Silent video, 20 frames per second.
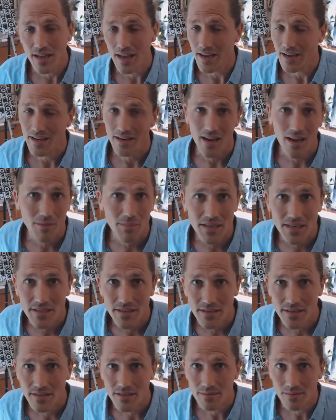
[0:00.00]
economic
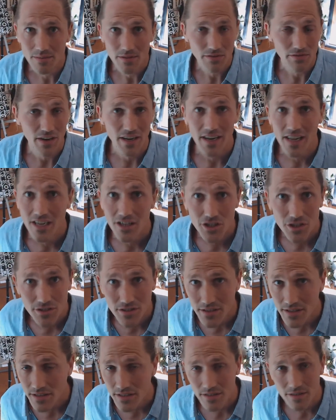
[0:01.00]
systems, financial
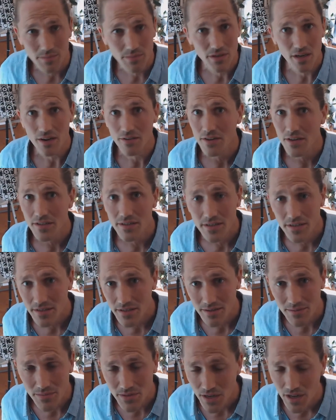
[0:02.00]
systems, governance
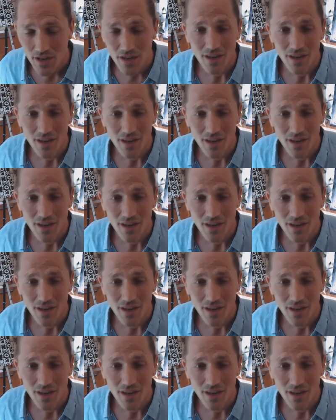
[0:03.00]
systems,